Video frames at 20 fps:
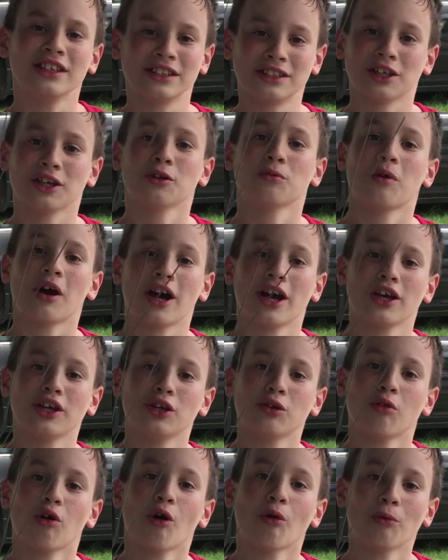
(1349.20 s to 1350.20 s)
these are why
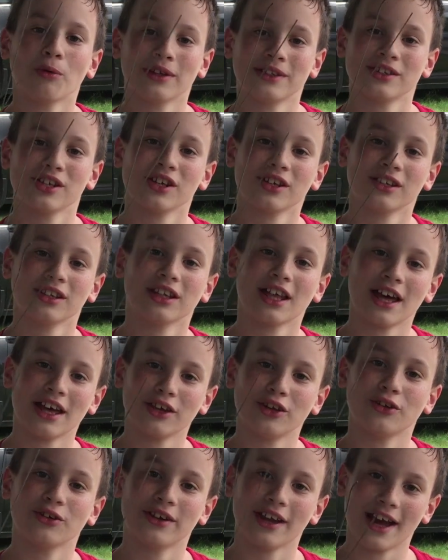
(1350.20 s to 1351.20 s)
you always
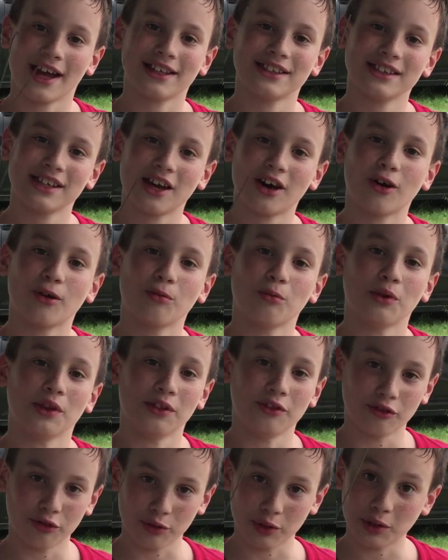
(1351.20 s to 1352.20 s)
let your dads help
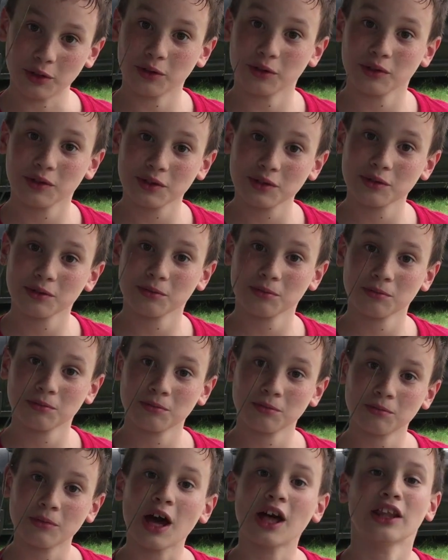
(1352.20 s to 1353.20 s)
with drills.
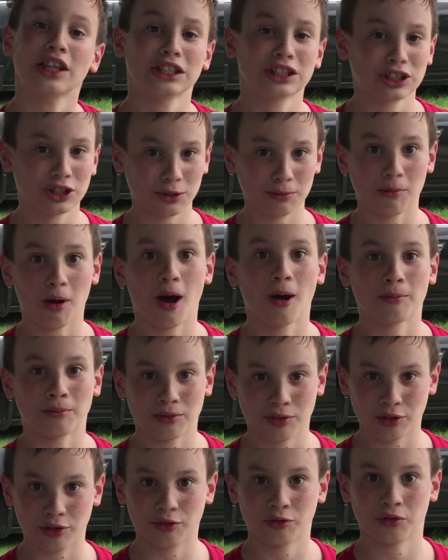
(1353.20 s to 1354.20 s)
Unless your
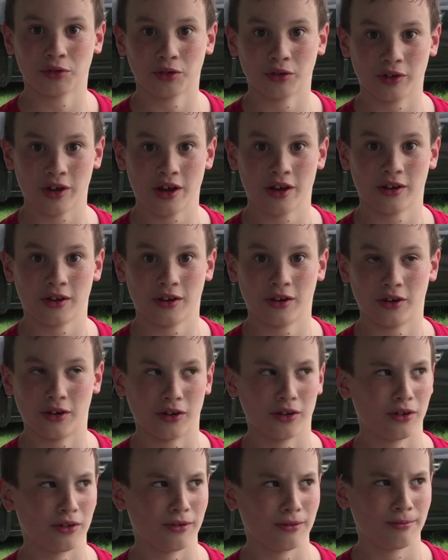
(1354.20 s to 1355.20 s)
mom's the drill
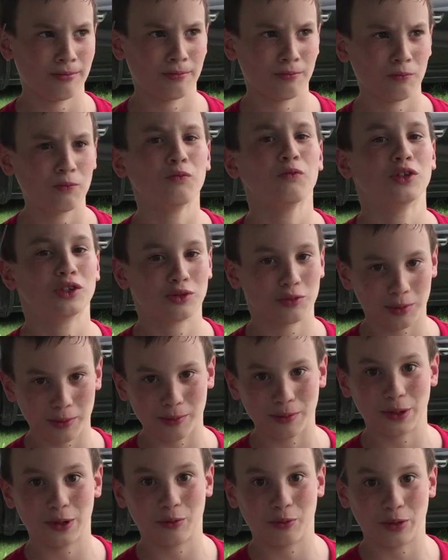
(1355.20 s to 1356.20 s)
girl, which
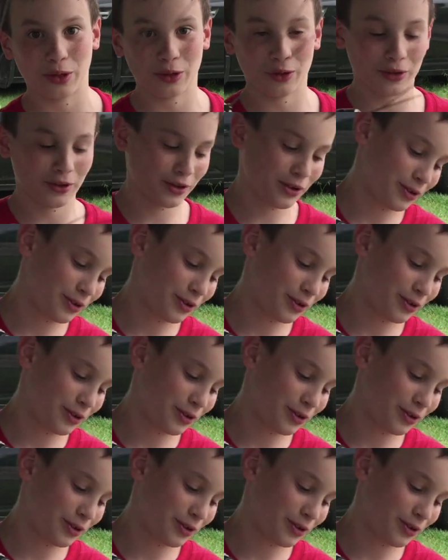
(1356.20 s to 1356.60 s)
would be weird.